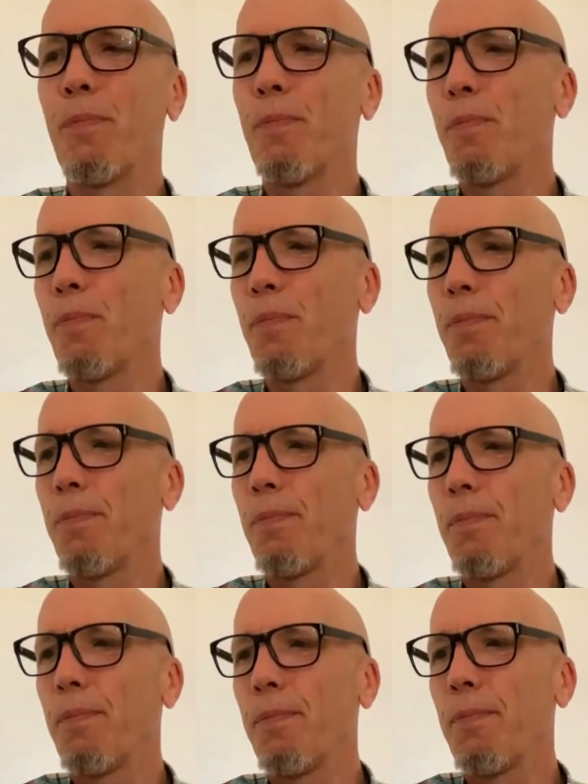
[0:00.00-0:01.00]

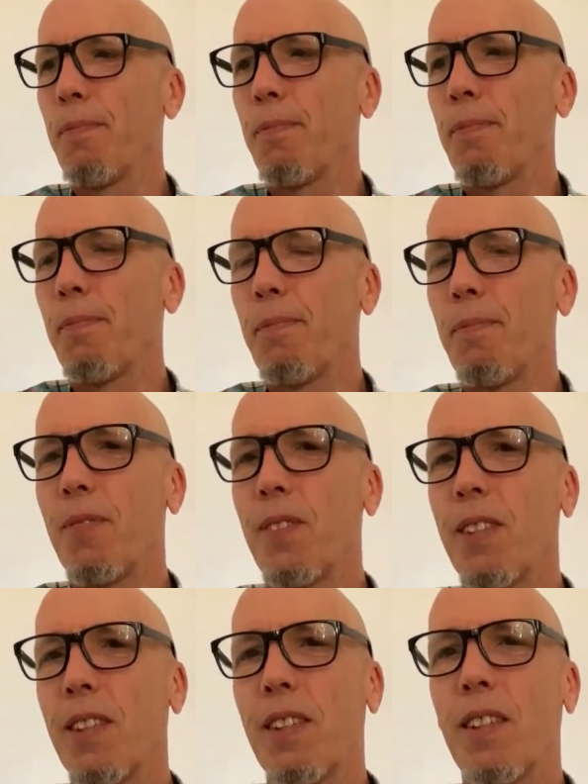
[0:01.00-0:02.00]

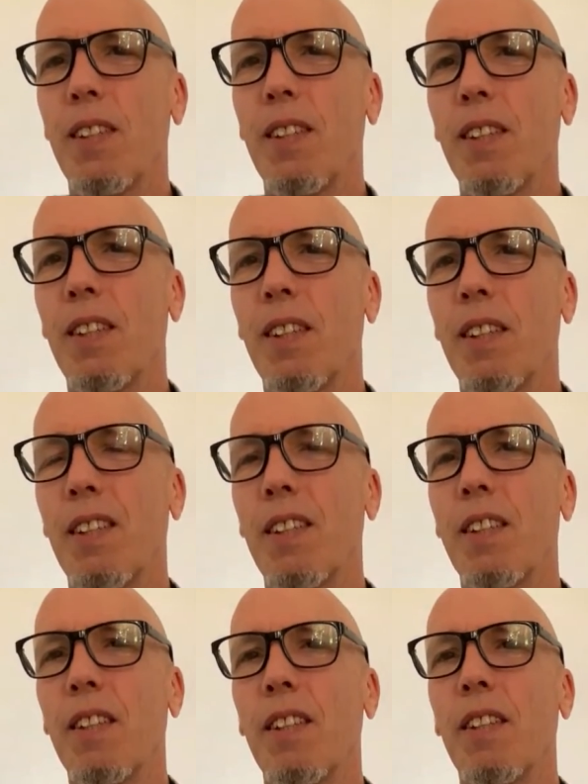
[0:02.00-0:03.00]

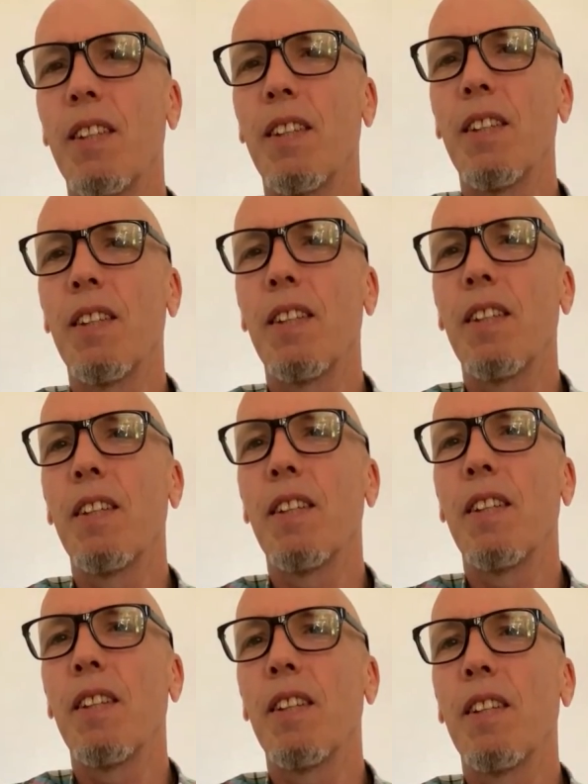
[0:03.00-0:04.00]

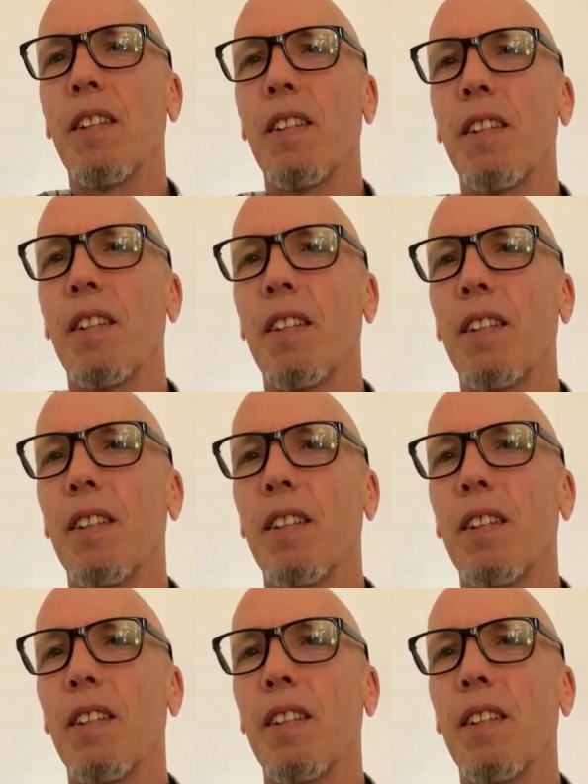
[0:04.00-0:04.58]
(silent)